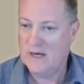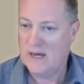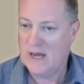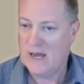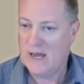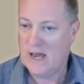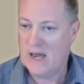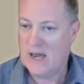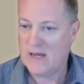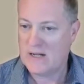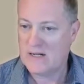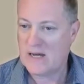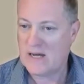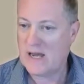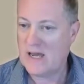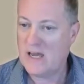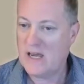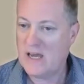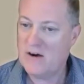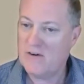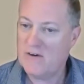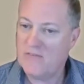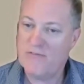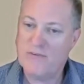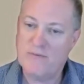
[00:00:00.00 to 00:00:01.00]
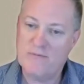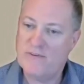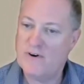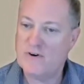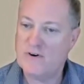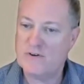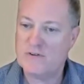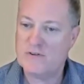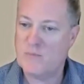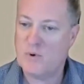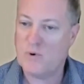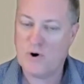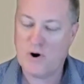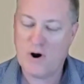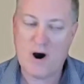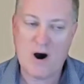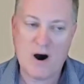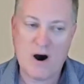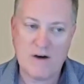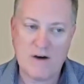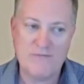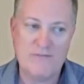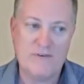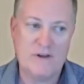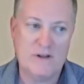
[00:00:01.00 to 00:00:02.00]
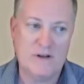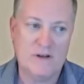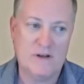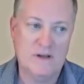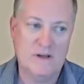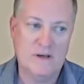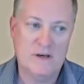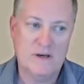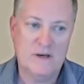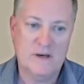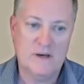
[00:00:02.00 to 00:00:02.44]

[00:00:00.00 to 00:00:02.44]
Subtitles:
And I hear from folks more often,